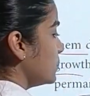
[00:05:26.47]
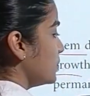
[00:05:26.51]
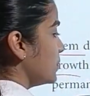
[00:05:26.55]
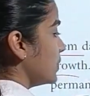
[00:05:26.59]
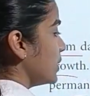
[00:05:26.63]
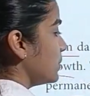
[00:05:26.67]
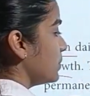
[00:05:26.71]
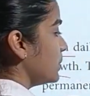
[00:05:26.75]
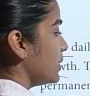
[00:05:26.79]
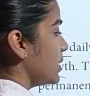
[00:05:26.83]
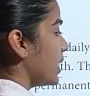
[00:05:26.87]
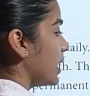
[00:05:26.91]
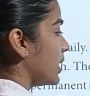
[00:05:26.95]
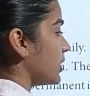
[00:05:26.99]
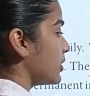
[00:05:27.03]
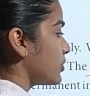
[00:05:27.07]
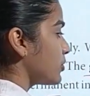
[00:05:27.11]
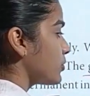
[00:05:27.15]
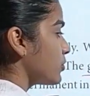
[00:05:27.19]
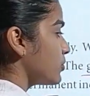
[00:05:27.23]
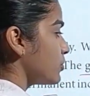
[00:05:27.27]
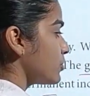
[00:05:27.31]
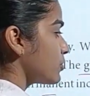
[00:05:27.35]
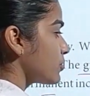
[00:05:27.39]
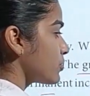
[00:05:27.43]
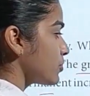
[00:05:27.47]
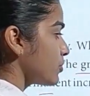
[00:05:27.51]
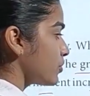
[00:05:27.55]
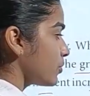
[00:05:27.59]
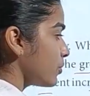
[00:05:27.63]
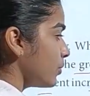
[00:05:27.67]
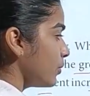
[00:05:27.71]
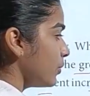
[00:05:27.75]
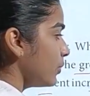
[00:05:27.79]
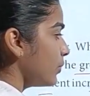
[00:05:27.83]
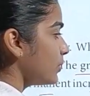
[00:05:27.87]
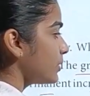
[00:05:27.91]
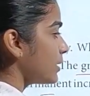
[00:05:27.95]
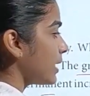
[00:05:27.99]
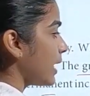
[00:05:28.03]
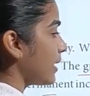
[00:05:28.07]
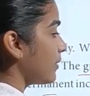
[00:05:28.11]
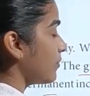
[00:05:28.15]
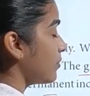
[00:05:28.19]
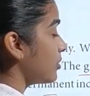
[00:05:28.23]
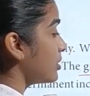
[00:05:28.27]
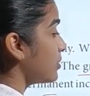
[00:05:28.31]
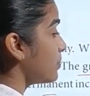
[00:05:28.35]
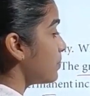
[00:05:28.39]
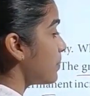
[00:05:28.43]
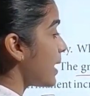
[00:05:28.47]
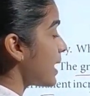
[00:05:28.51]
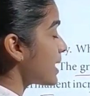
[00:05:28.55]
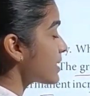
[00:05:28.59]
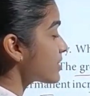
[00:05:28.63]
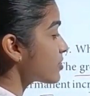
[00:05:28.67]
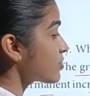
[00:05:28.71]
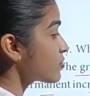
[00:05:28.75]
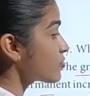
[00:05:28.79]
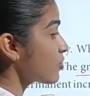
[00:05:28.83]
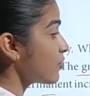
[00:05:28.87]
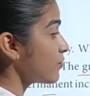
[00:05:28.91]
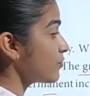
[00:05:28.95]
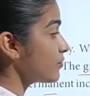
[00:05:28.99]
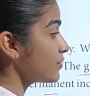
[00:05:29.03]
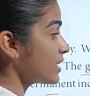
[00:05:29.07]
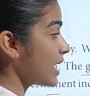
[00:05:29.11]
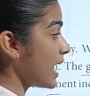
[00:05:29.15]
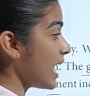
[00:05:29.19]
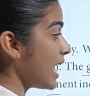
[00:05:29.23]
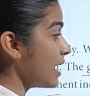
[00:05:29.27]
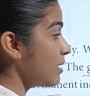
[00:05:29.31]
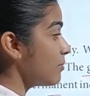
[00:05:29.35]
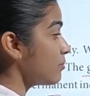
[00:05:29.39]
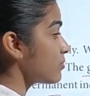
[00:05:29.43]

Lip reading: baby undergoes growth and with the passage of time